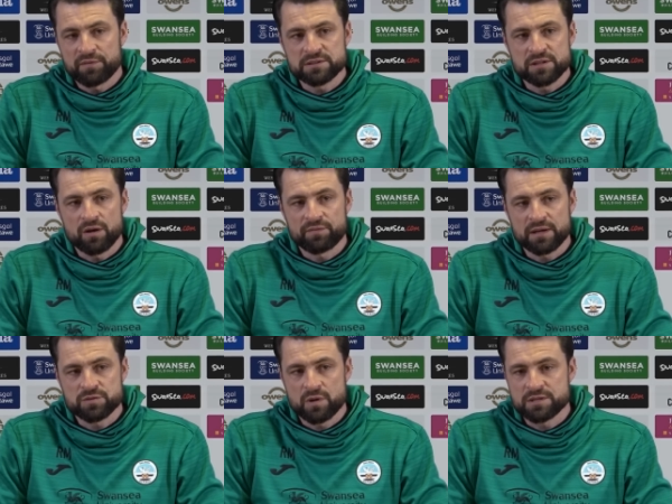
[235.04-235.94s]
think so. I think
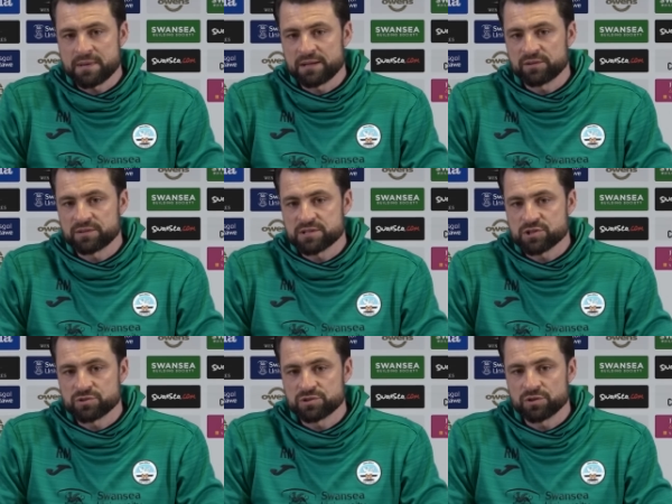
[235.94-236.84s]
that's why he's made the
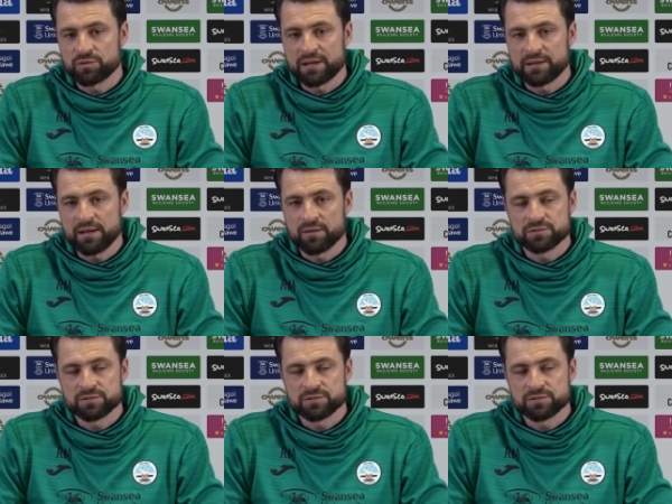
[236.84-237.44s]
decision to do that now.